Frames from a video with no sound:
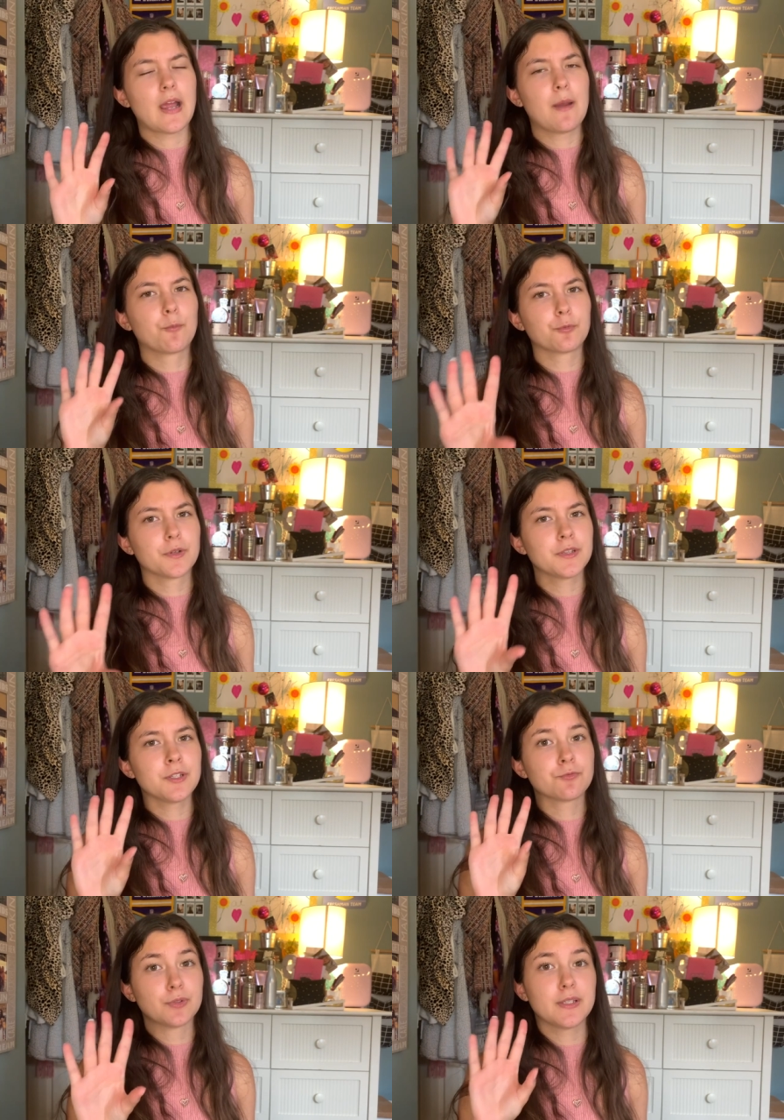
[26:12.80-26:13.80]
I'm
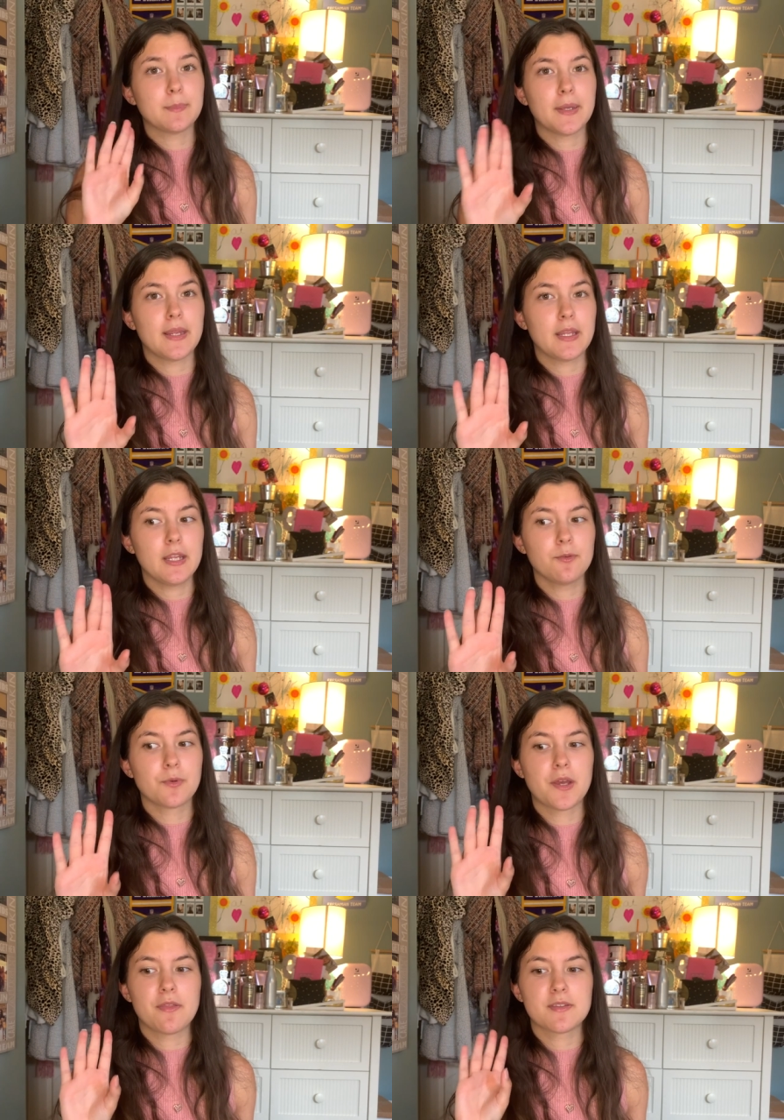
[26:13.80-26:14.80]
really, really picky
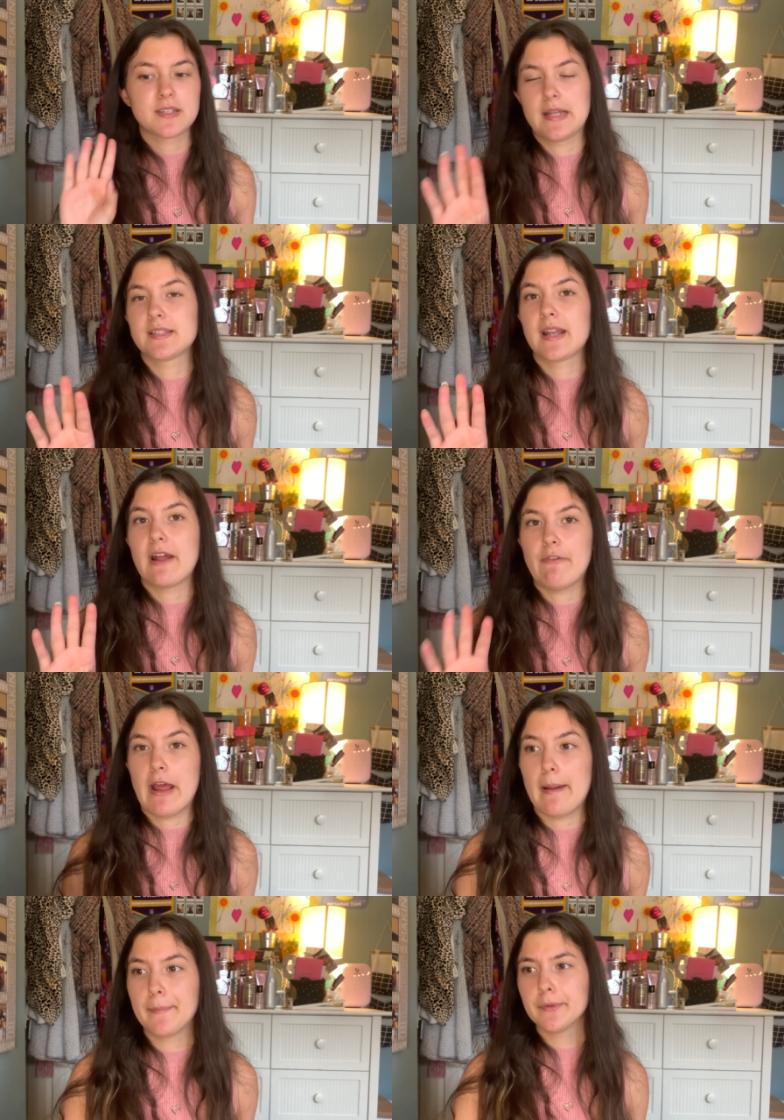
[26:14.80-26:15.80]
with scents that have
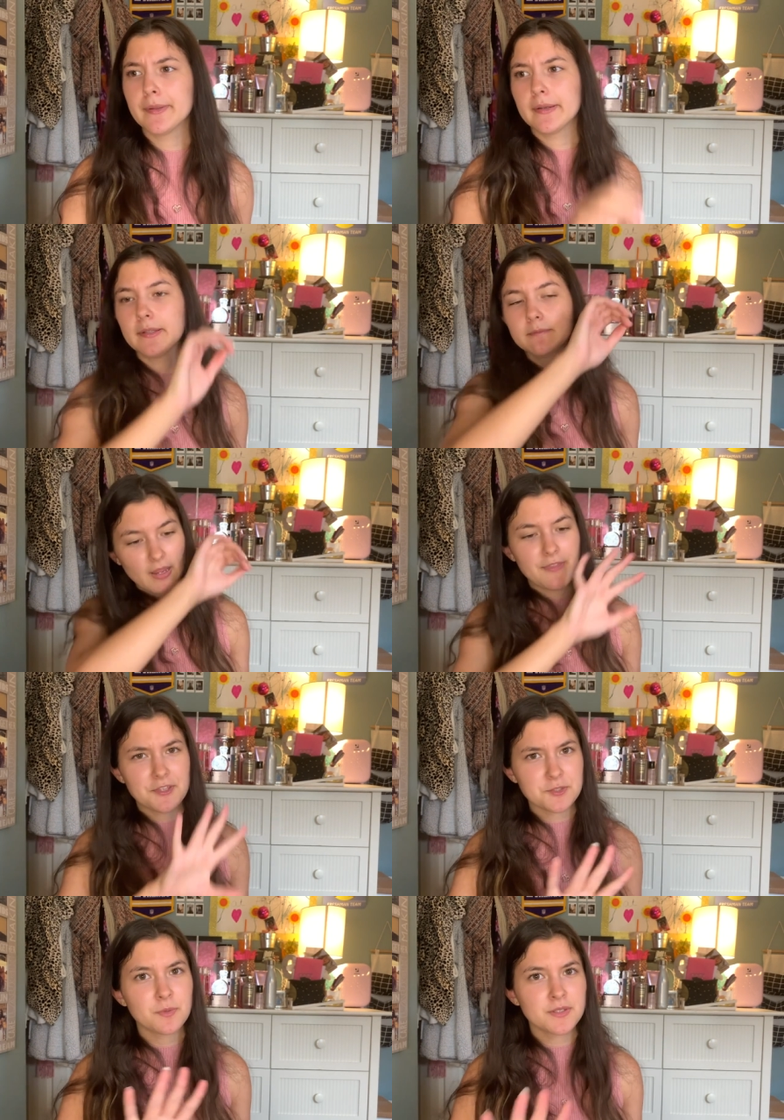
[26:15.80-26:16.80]
apple in it. And
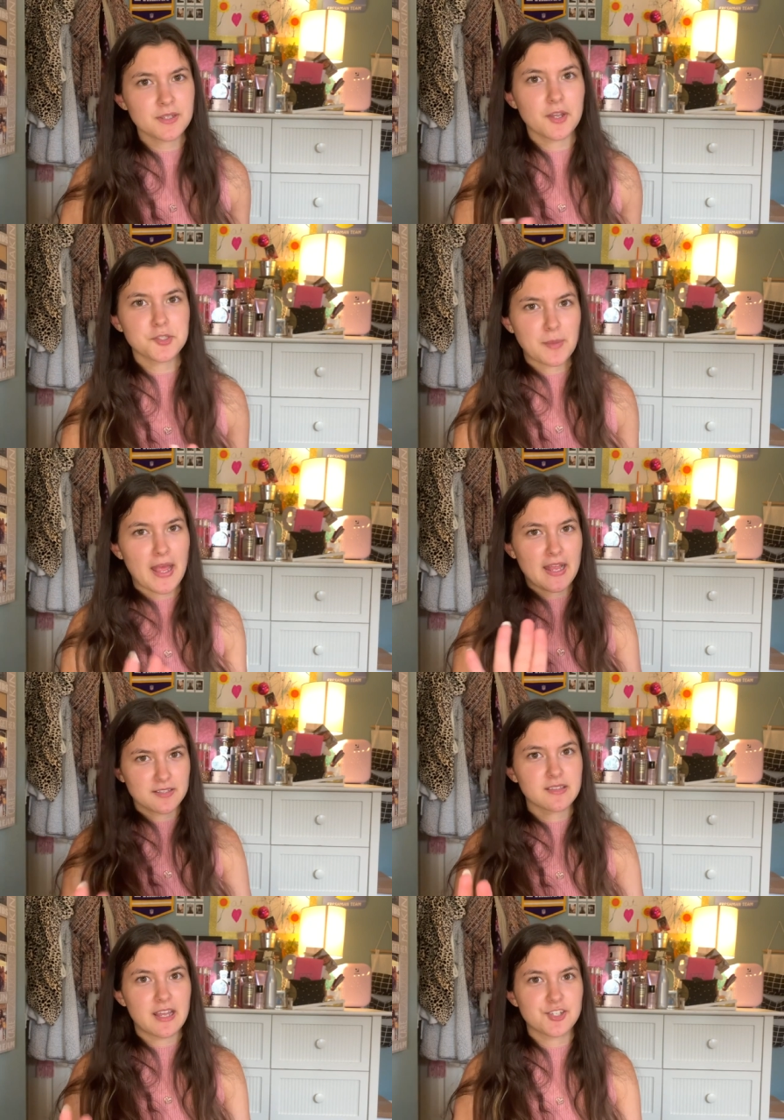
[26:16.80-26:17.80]
this one does
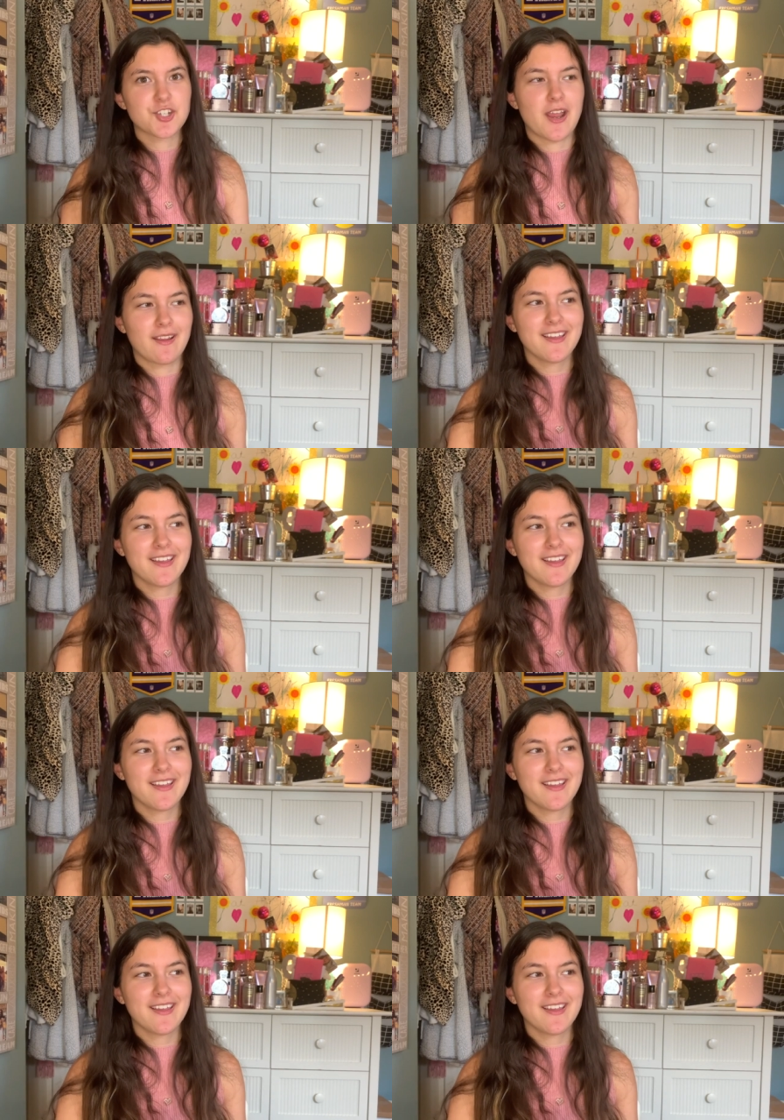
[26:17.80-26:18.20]
pass that check.